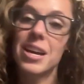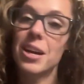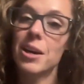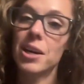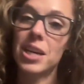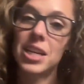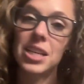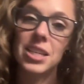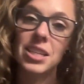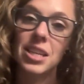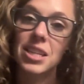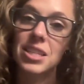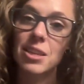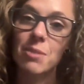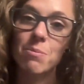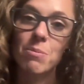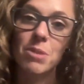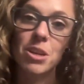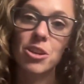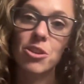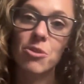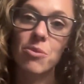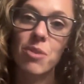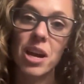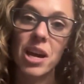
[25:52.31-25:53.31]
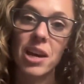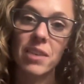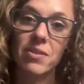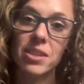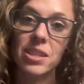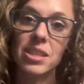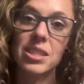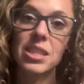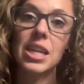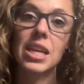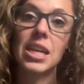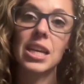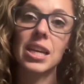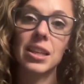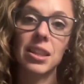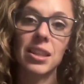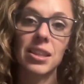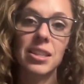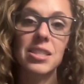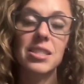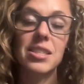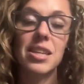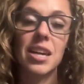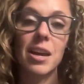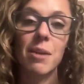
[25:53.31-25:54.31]
It doesn't mean you have to take the
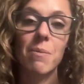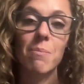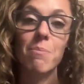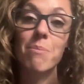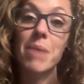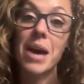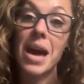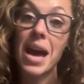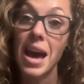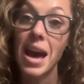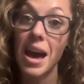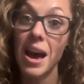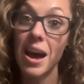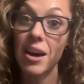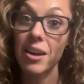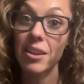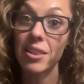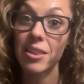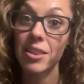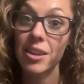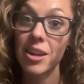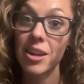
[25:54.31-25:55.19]
same path.